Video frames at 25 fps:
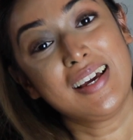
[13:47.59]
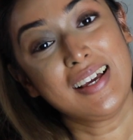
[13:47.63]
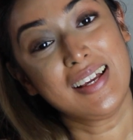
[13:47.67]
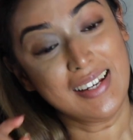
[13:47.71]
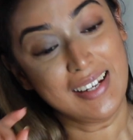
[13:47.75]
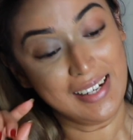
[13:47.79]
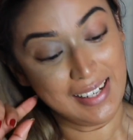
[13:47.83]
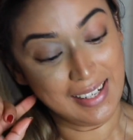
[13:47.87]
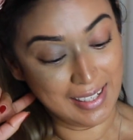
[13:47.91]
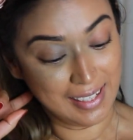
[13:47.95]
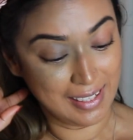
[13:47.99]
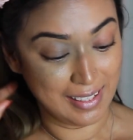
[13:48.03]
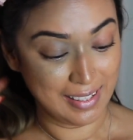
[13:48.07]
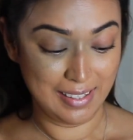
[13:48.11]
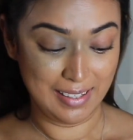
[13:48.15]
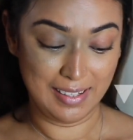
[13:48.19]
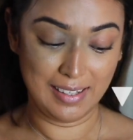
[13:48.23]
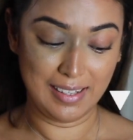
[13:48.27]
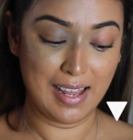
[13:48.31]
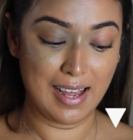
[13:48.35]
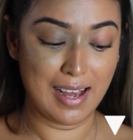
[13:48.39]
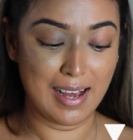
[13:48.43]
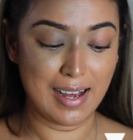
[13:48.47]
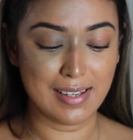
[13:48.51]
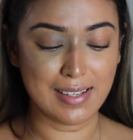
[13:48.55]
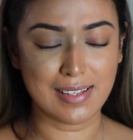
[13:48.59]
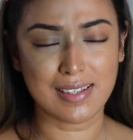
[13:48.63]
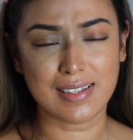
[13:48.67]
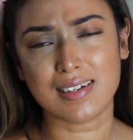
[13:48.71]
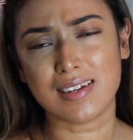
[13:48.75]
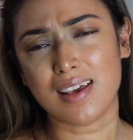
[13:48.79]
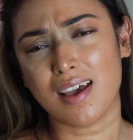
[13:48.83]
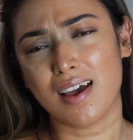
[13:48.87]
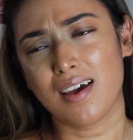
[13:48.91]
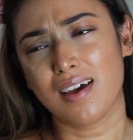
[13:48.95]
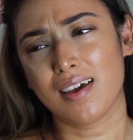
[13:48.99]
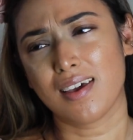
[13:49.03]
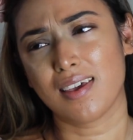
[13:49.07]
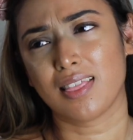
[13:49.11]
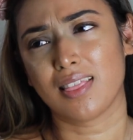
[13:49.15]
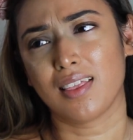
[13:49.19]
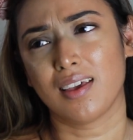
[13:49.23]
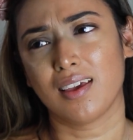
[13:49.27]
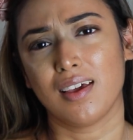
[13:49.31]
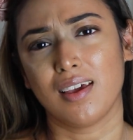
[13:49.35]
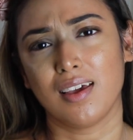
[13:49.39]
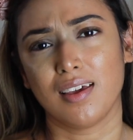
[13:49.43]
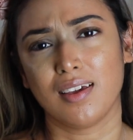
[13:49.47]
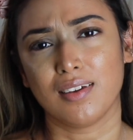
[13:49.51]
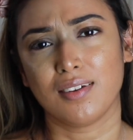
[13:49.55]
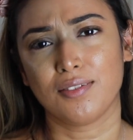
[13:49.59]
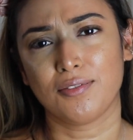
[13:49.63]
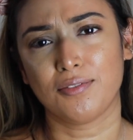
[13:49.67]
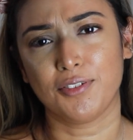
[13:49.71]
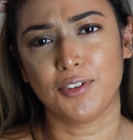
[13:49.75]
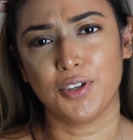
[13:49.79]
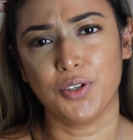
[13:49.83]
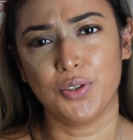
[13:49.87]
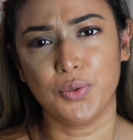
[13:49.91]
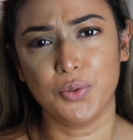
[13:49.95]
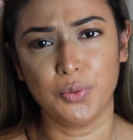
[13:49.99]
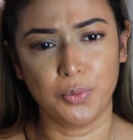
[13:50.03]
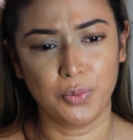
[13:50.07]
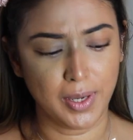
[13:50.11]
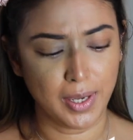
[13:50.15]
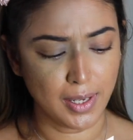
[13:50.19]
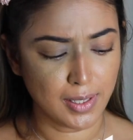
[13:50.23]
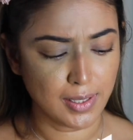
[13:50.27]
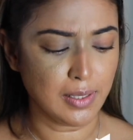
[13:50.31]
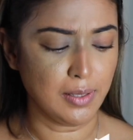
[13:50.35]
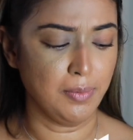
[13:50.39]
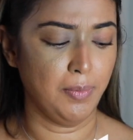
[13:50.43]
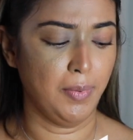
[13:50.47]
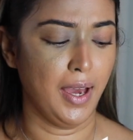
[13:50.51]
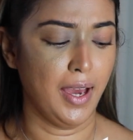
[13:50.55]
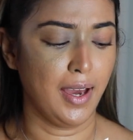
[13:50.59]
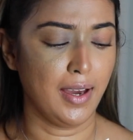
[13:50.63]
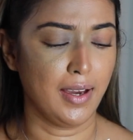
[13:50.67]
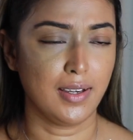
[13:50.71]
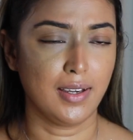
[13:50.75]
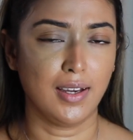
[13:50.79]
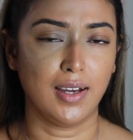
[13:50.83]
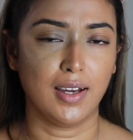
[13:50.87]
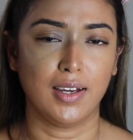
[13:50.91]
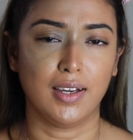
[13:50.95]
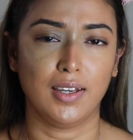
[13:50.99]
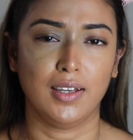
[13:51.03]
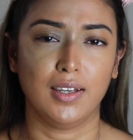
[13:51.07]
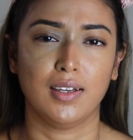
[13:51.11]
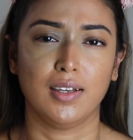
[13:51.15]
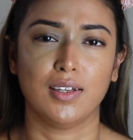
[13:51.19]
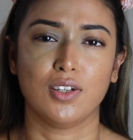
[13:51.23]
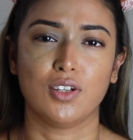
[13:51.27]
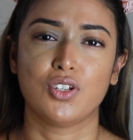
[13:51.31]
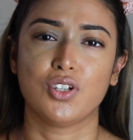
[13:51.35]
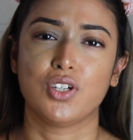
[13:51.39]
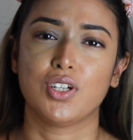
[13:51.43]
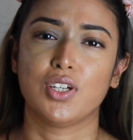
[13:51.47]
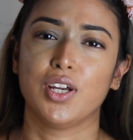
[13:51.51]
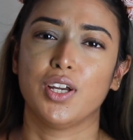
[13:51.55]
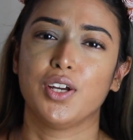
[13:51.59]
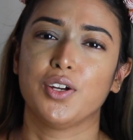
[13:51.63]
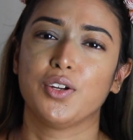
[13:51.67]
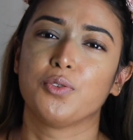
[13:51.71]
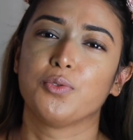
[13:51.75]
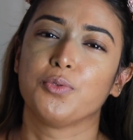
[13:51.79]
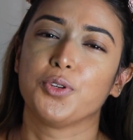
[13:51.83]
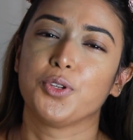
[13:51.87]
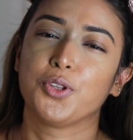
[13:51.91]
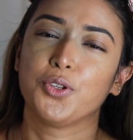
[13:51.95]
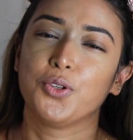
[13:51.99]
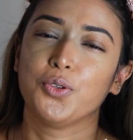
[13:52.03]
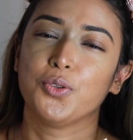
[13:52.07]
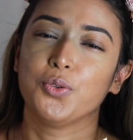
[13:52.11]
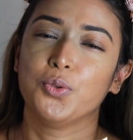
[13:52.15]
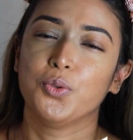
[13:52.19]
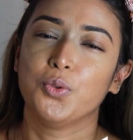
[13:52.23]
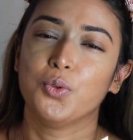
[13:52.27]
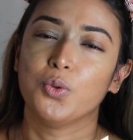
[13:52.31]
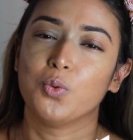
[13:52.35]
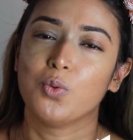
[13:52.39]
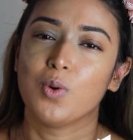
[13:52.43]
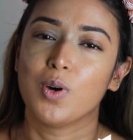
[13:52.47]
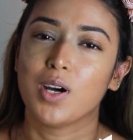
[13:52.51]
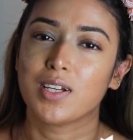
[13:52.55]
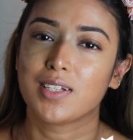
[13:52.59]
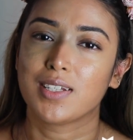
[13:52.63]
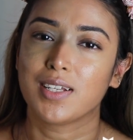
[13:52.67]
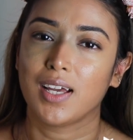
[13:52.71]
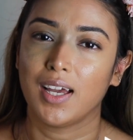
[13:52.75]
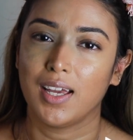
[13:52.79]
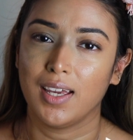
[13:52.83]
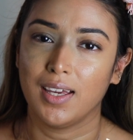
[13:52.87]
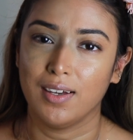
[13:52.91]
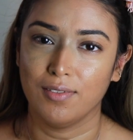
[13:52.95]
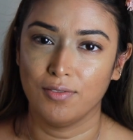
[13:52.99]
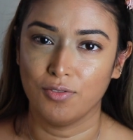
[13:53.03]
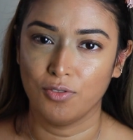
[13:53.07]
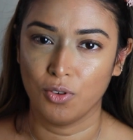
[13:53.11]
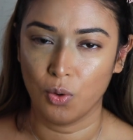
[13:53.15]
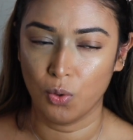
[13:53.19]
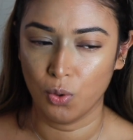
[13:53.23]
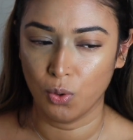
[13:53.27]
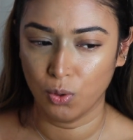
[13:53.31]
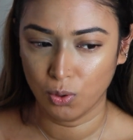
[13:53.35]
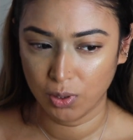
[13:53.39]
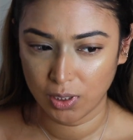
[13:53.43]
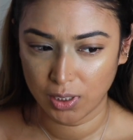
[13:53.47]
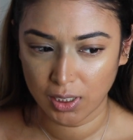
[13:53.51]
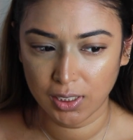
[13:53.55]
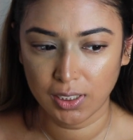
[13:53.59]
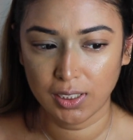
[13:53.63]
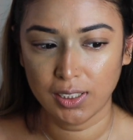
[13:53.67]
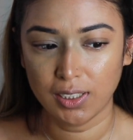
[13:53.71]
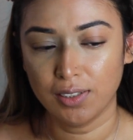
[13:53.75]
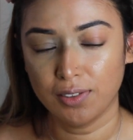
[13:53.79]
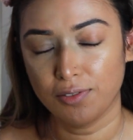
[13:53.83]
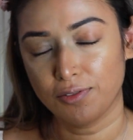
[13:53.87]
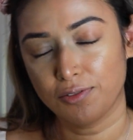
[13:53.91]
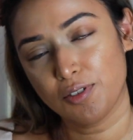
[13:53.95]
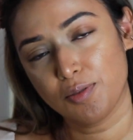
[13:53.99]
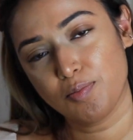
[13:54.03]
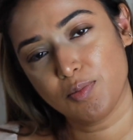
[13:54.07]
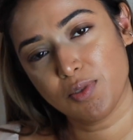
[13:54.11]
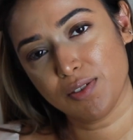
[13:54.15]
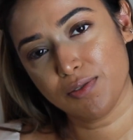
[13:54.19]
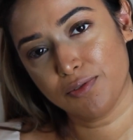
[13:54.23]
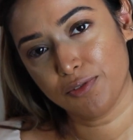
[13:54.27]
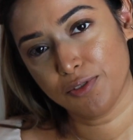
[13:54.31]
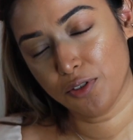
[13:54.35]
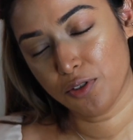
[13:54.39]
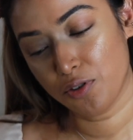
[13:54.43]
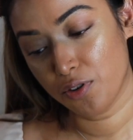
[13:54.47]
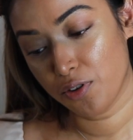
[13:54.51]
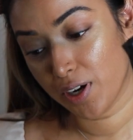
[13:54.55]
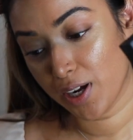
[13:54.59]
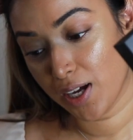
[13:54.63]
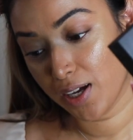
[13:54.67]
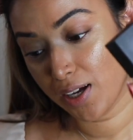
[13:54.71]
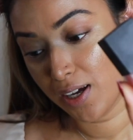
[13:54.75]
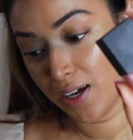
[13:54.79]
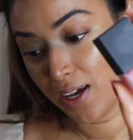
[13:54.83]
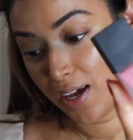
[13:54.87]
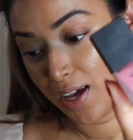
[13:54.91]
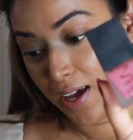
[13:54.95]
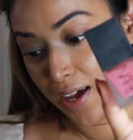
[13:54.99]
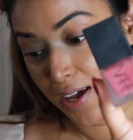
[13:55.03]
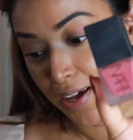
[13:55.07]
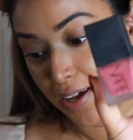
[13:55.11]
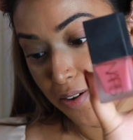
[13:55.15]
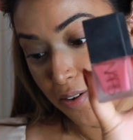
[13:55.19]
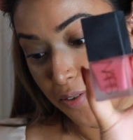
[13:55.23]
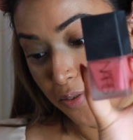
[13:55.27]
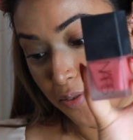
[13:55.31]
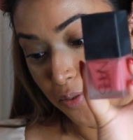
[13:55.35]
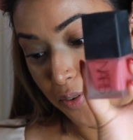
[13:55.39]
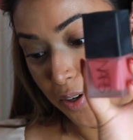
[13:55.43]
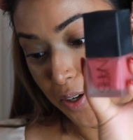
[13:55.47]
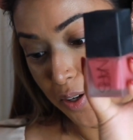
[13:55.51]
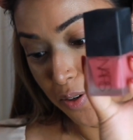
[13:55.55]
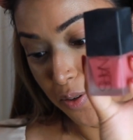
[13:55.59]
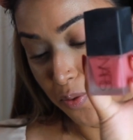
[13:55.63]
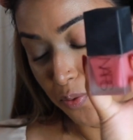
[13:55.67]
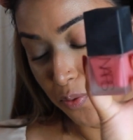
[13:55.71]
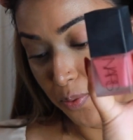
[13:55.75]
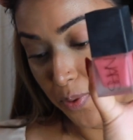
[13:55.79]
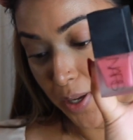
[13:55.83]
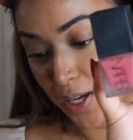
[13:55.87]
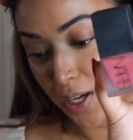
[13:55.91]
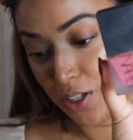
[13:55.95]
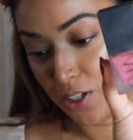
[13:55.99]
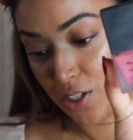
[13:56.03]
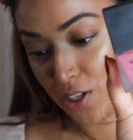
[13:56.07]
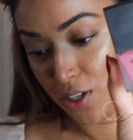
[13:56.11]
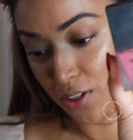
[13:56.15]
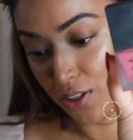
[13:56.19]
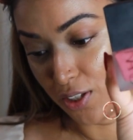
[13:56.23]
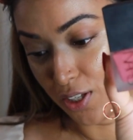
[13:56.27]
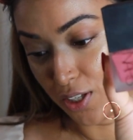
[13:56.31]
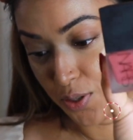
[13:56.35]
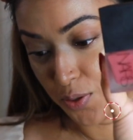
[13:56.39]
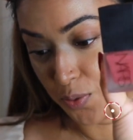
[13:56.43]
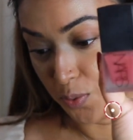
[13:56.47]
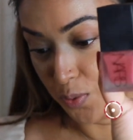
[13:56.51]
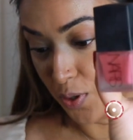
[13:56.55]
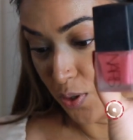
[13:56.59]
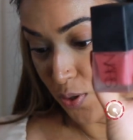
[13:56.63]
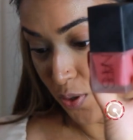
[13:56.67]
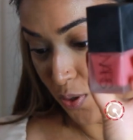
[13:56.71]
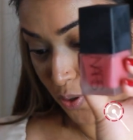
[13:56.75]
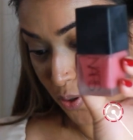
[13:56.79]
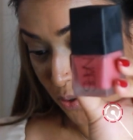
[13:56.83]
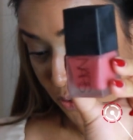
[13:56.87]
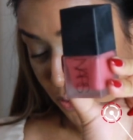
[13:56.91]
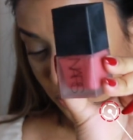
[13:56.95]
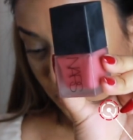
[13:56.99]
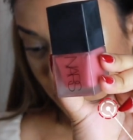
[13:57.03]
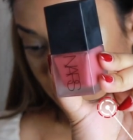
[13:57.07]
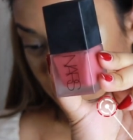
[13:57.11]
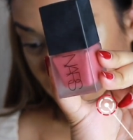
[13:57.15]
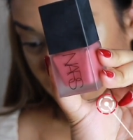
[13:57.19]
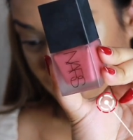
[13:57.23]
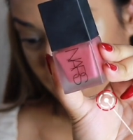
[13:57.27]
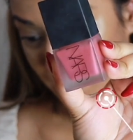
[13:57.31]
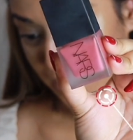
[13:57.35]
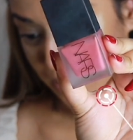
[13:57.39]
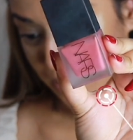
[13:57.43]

last, I think, few weeks back, I shared with you what I have ordered from Sephora, in which this was also there.